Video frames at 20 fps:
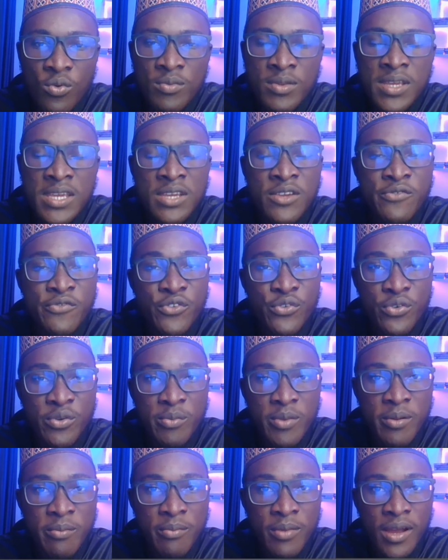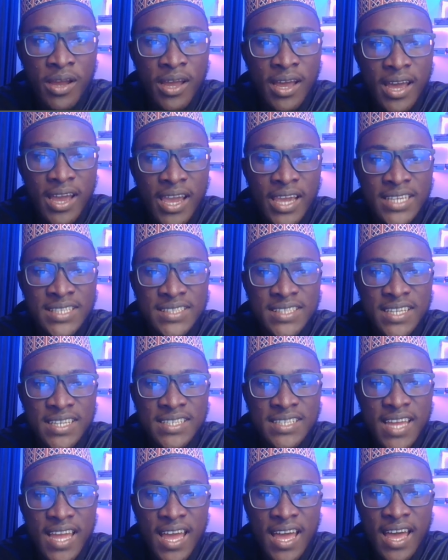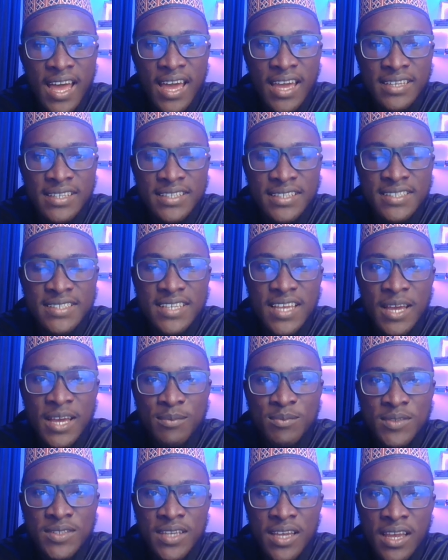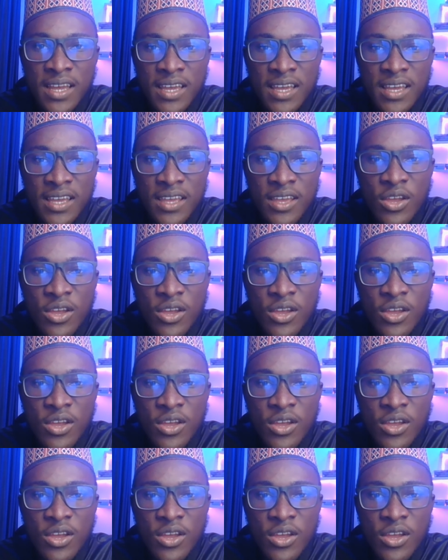If you remember, I said this hamza,